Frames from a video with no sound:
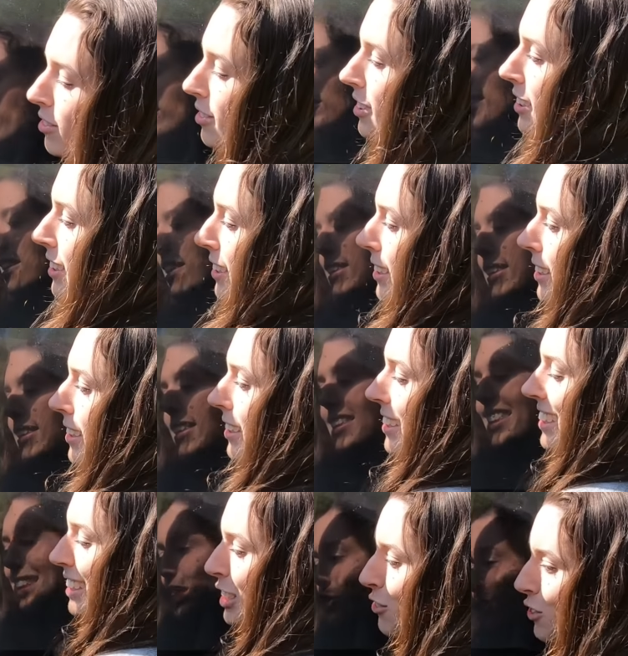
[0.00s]

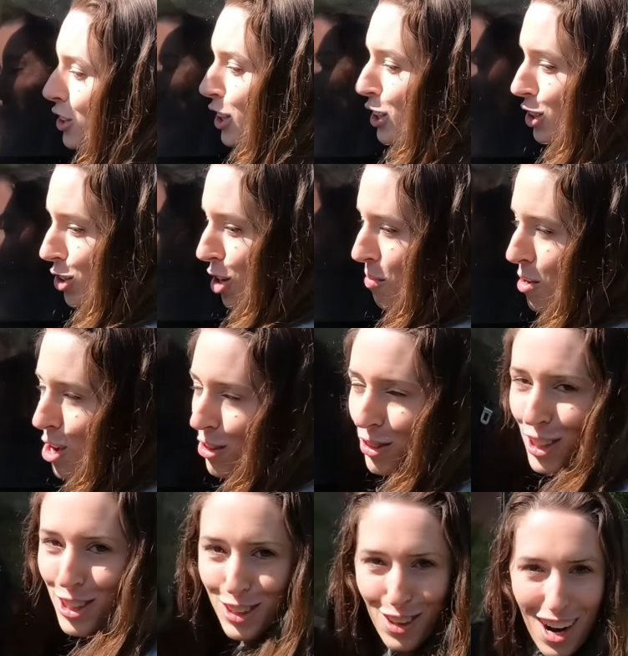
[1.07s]
really difficult to remove
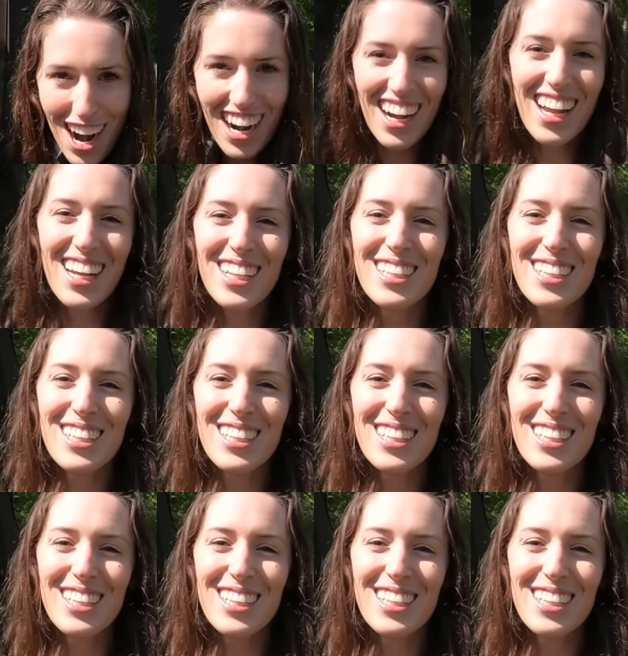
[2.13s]
your door.